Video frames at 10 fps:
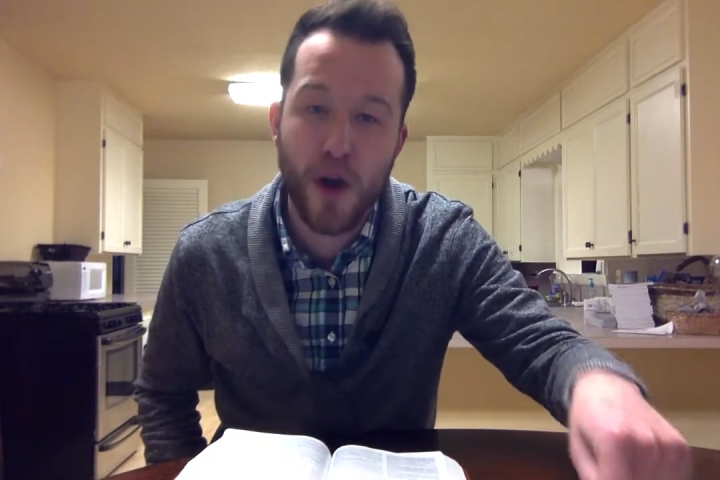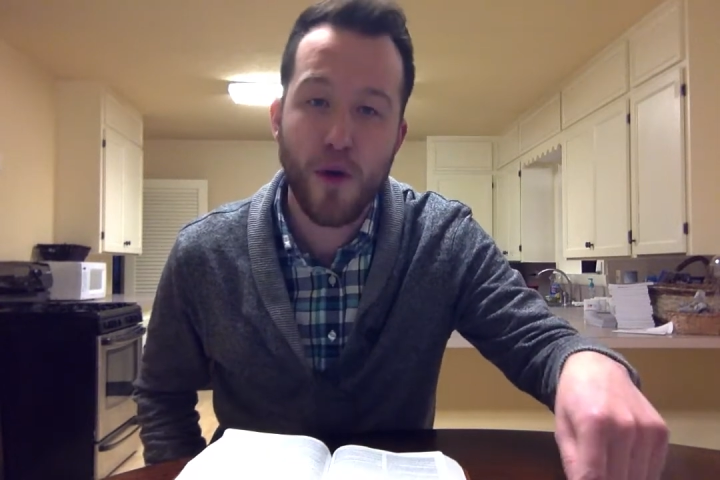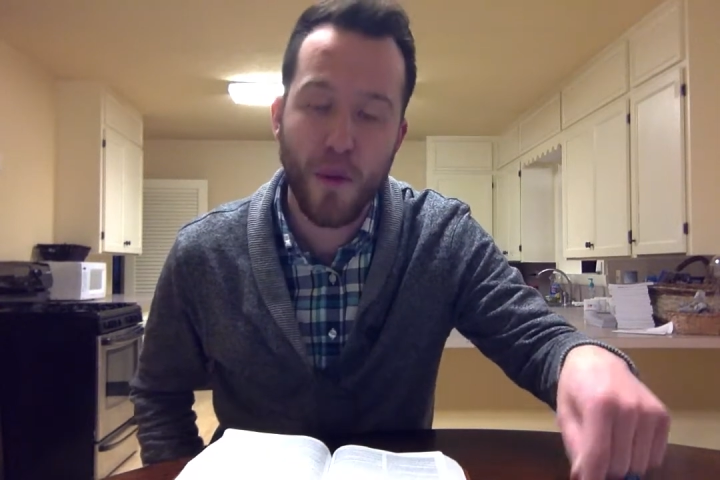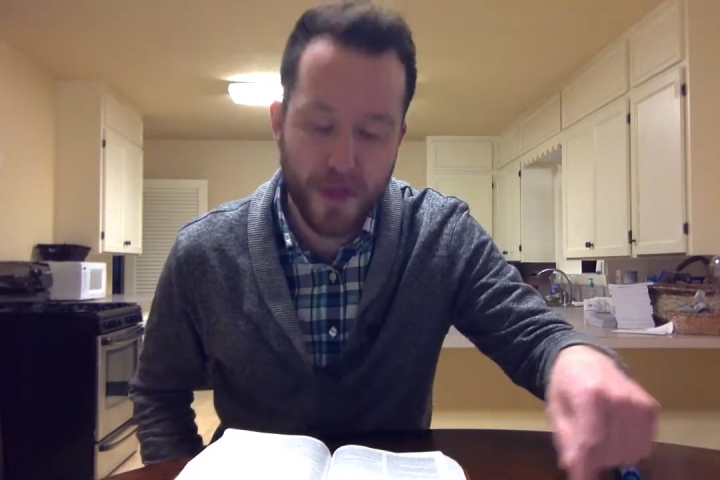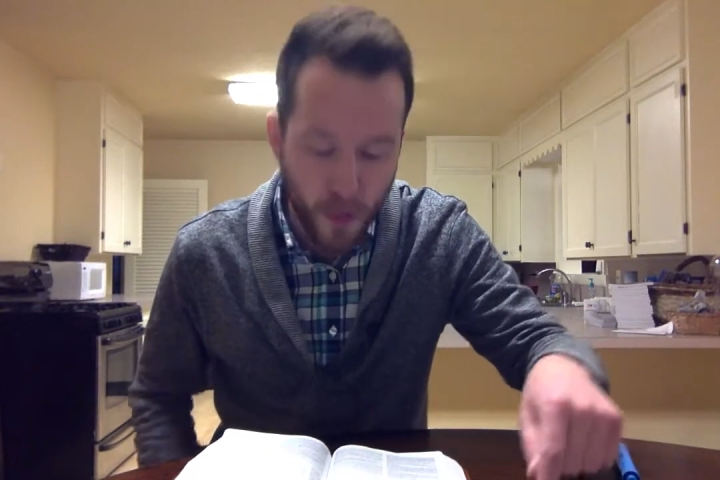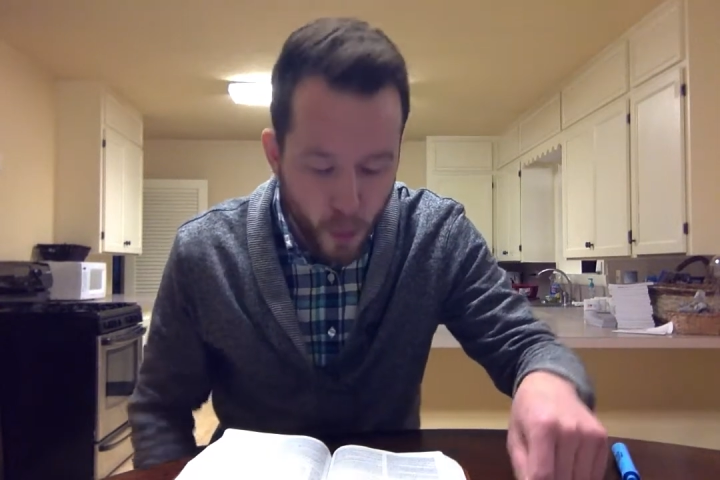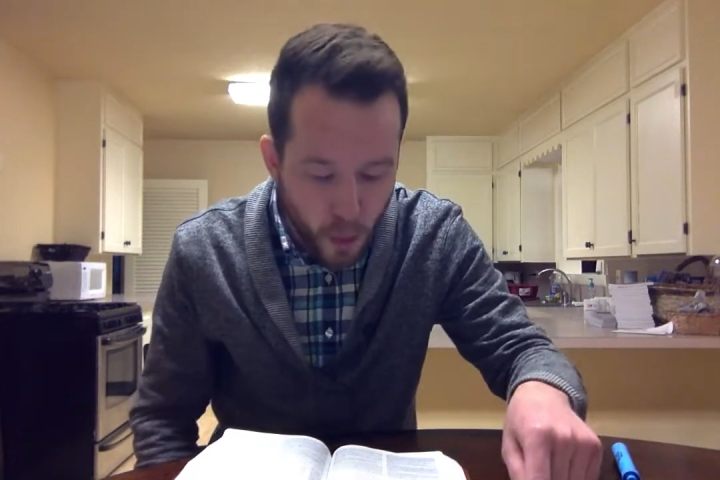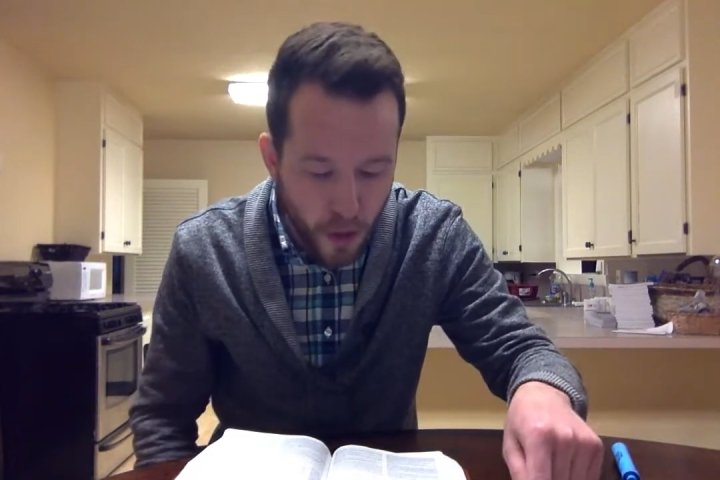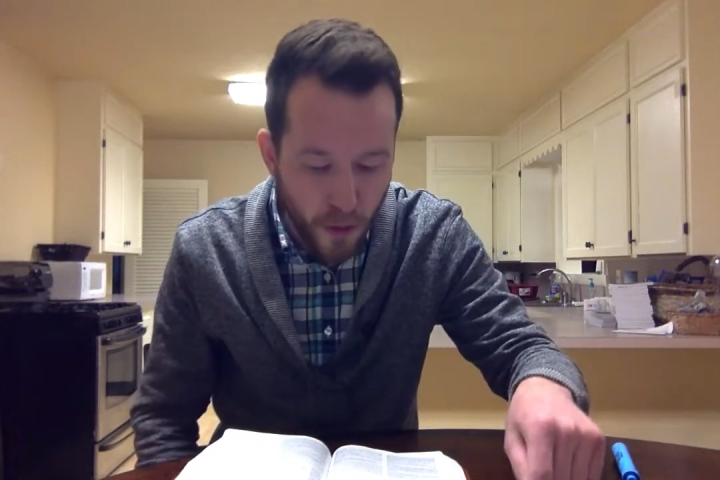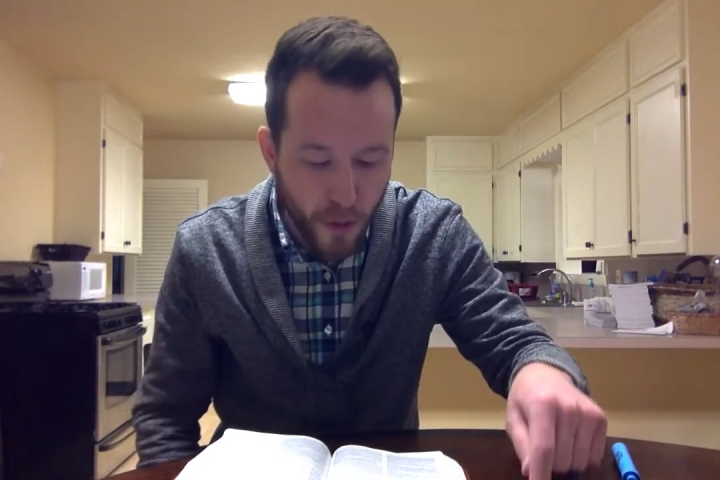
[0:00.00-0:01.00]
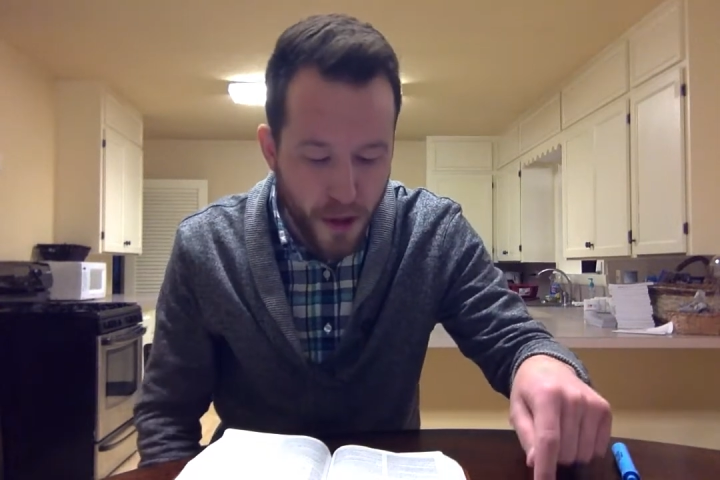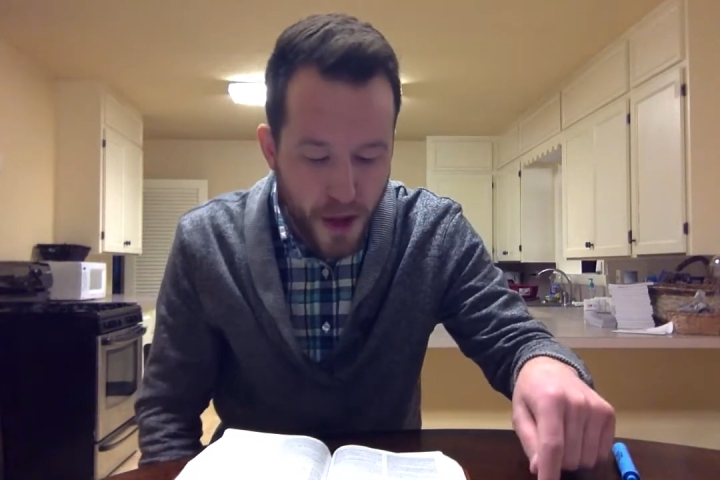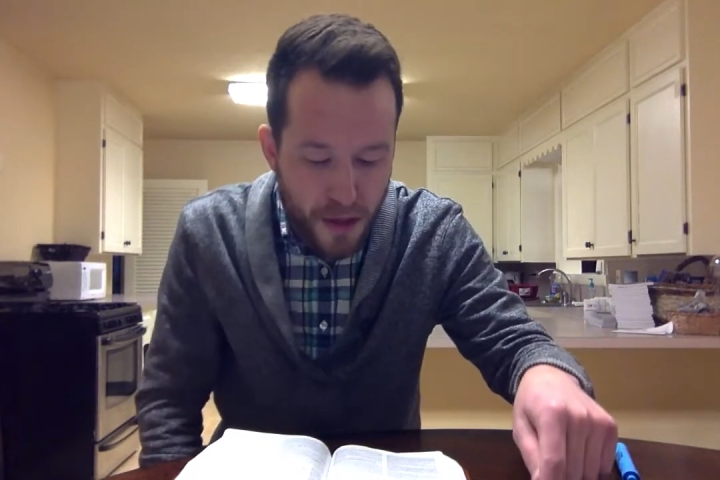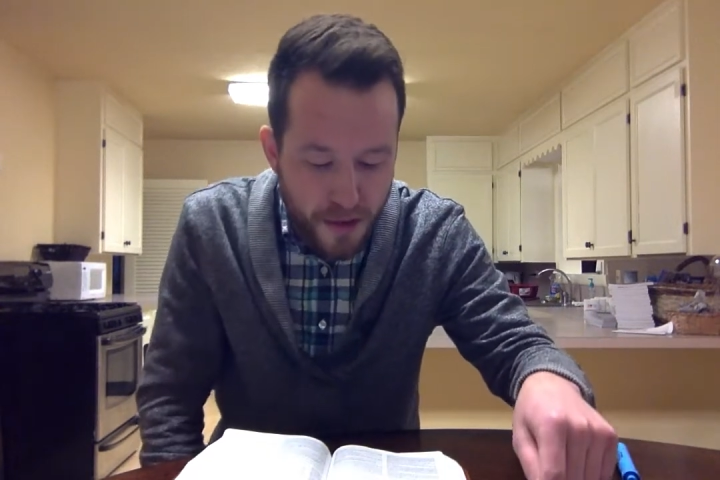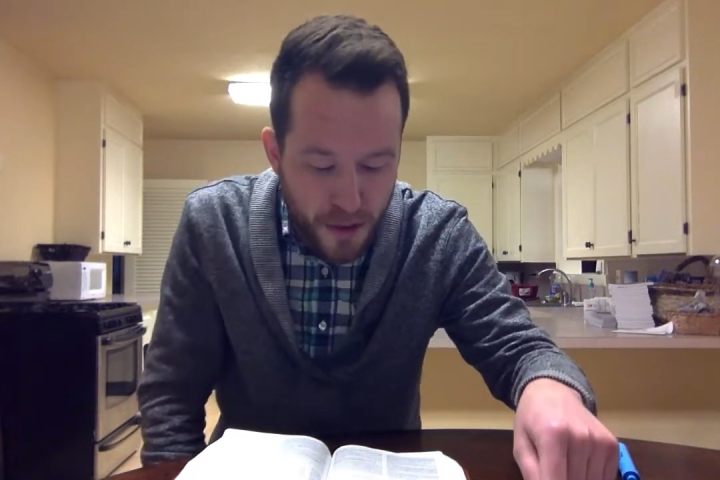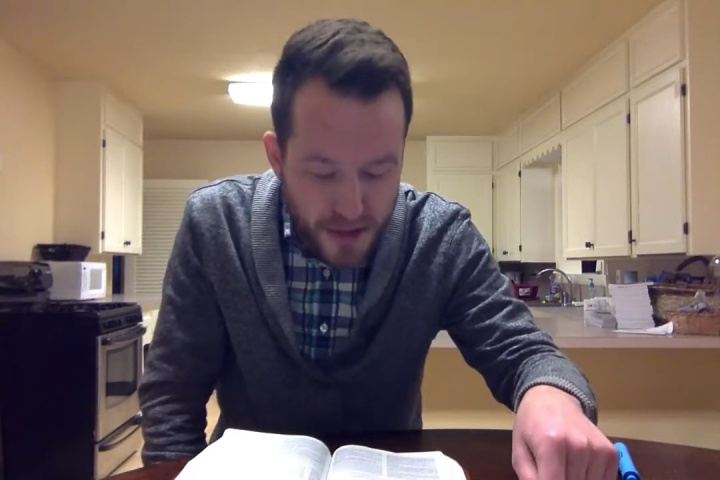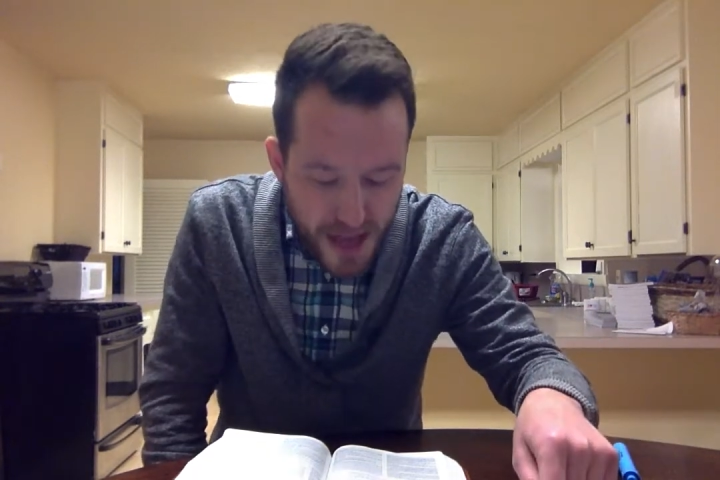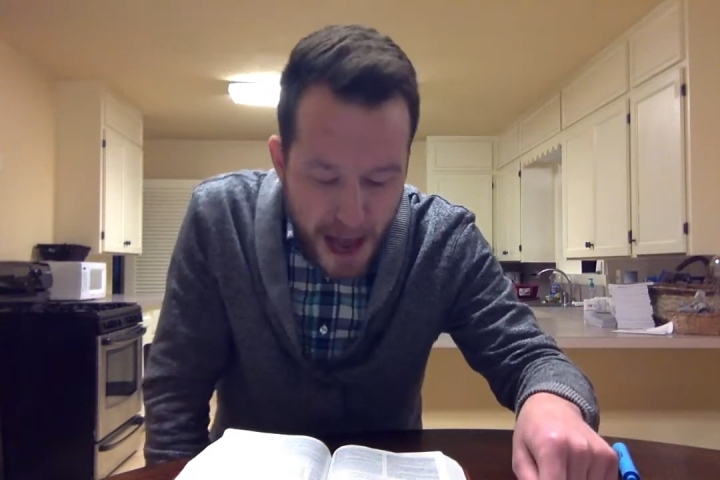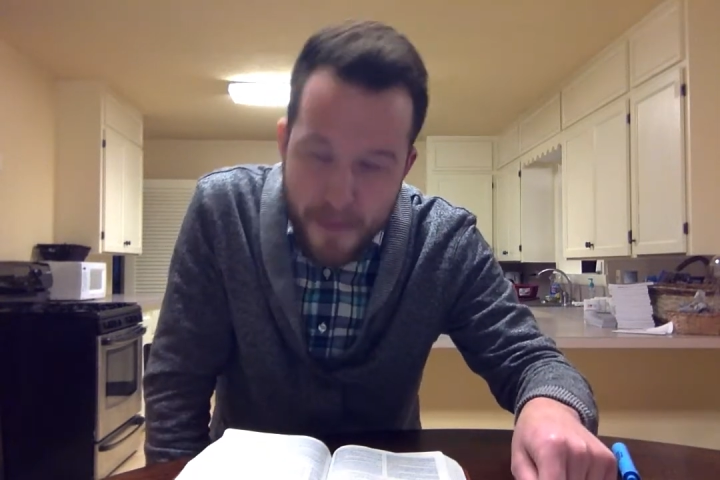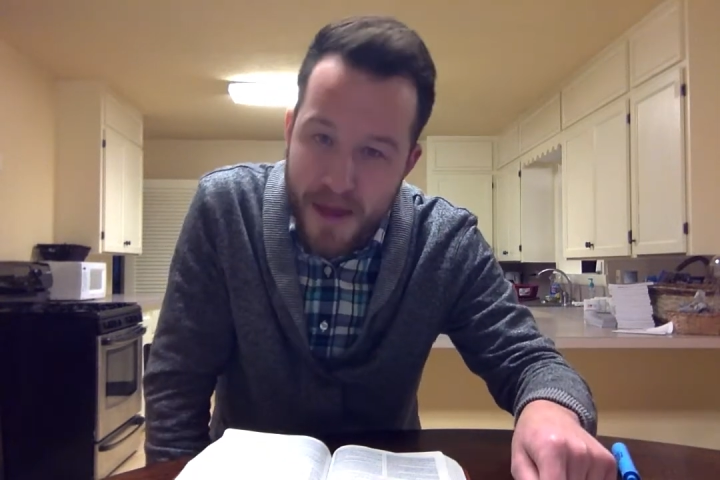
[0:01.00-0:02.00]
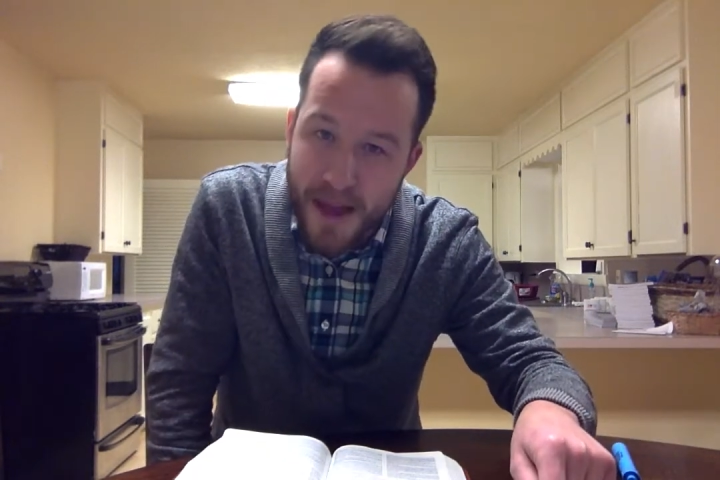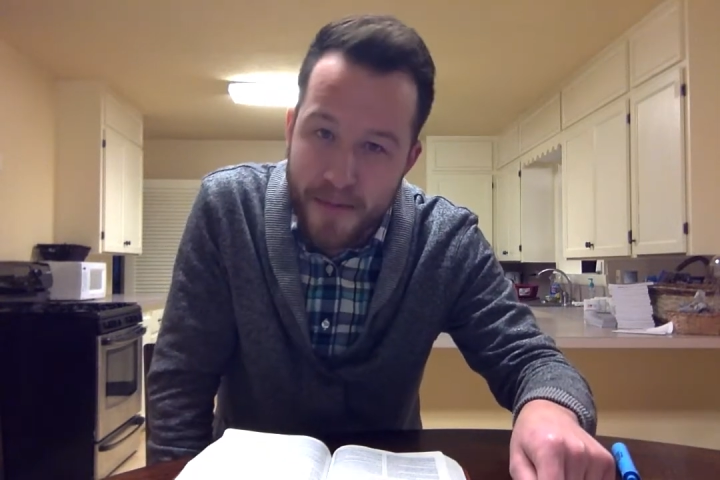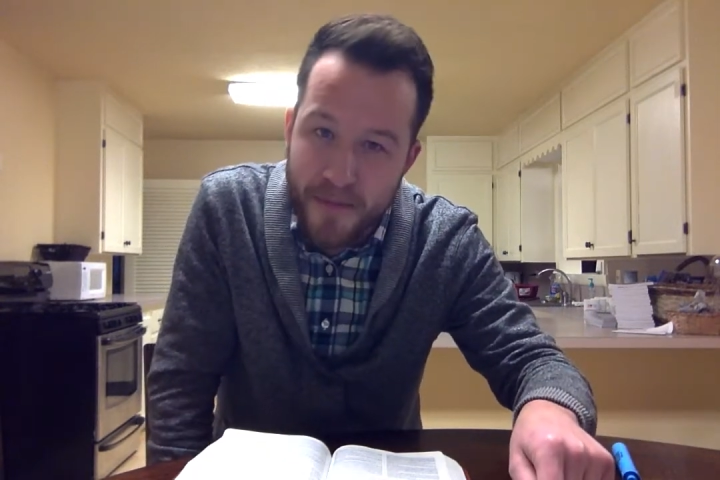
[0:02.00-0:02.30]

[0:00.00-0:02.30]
what the world throws at me.